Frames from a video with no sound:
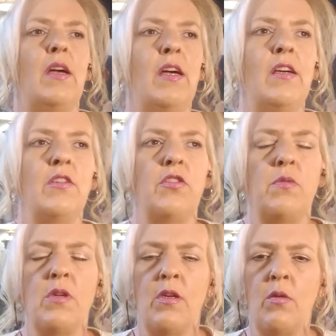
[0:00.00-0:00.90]
As
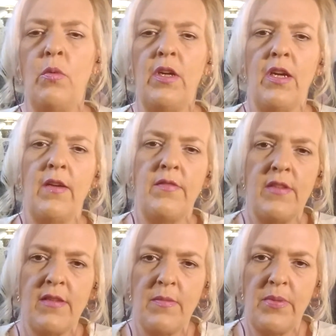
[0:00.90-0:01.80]
you know, we have
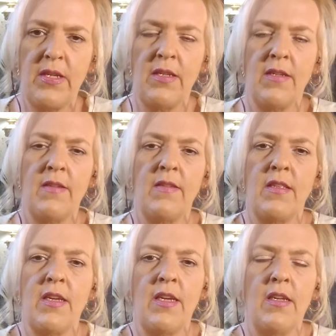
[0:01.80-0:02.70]
the subpoenas
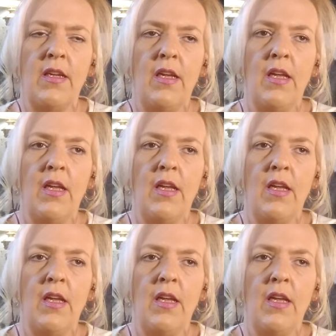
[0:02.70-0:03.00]
that